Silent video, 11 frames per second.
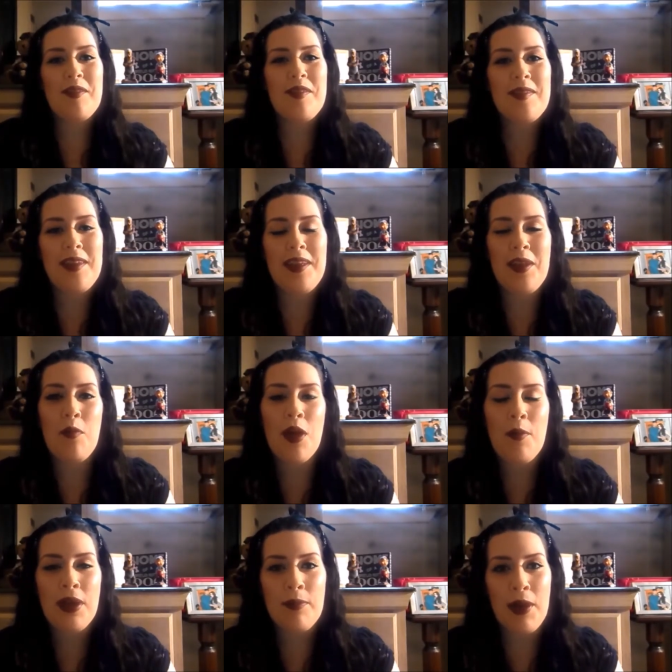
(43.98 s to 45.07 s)
it's Christine and
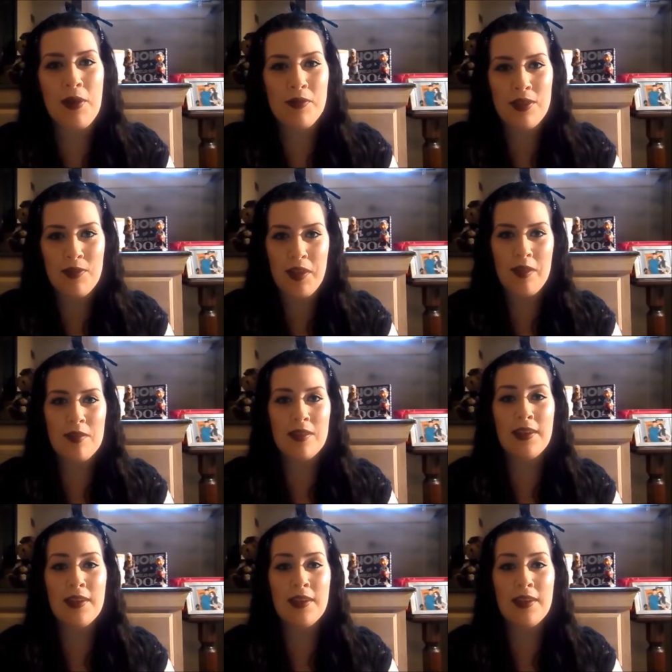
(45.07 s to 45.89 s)
welcome back to Paranormal TV.